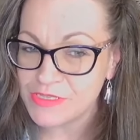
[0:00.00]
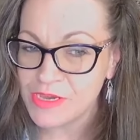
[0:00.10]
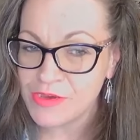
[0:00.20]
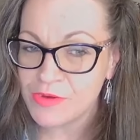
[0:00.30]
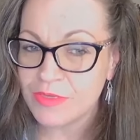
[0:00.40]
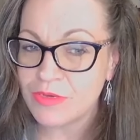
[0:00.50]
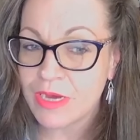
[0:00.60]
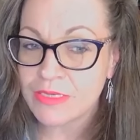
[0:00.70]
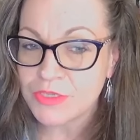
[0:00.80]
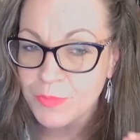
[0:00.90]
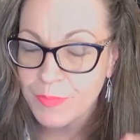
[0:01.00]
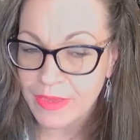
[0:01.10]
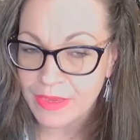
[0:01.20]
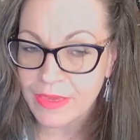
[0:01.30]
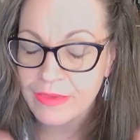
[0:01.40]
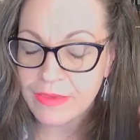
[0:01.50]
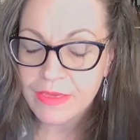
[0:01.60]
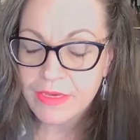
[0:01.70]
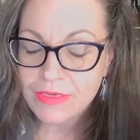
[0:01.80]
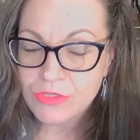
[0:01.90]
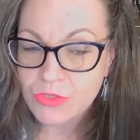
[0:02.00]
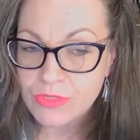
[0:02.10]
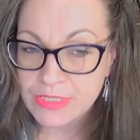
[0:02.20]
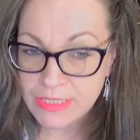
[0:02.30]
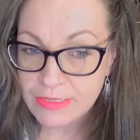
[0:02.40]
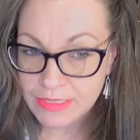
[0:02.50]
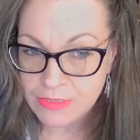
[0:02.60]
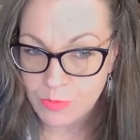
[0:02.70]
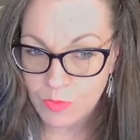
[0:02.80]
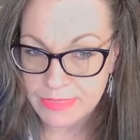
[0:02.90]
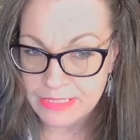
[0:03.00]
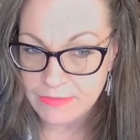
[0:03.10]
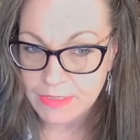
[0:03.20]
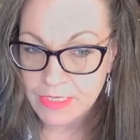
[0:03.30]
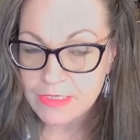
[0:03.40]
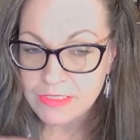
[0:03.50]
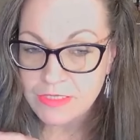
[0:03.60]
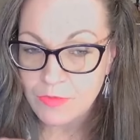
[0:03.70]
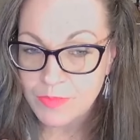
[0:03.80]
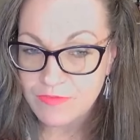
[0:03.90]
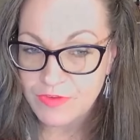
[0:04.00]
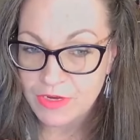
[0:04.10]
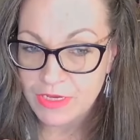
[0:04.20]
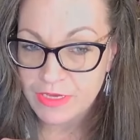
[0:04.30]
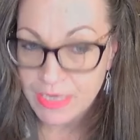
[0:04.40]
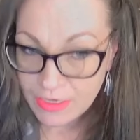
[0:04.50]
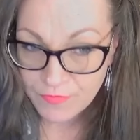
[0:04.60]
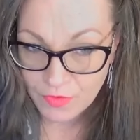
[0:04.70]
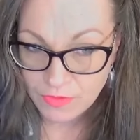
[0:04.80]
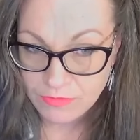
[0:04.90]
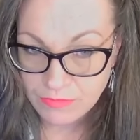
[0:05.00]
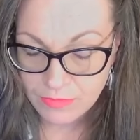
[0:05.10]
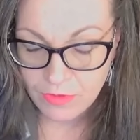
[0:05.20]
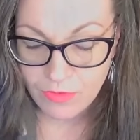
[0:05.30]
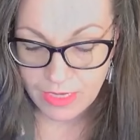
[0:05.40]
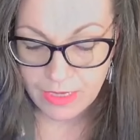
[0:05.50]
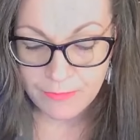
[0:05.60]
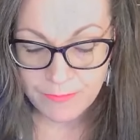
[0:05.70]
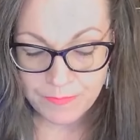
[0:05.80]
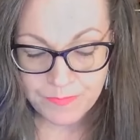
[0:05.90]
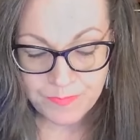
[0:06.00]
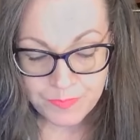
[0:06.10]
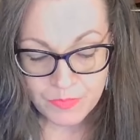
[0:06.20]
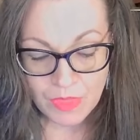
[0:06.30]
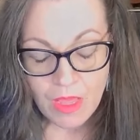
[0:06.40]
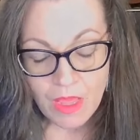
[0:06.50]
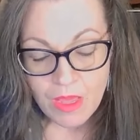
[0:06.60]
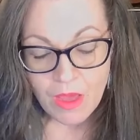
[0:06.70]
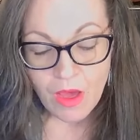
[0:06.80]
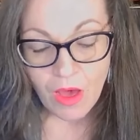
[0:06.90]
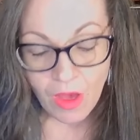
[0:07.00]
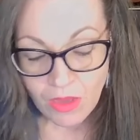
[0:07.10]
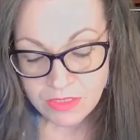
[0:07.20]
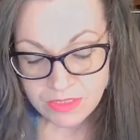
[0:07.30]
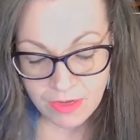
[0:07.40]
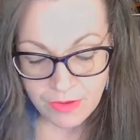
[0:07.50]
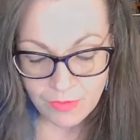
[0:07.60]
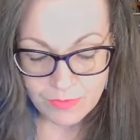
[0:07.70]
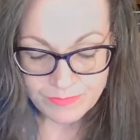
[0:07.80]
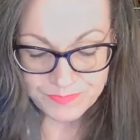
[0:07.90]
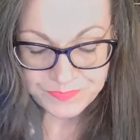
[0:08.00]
know, you guys are paying to see this woman. So be very careful, okay? Also,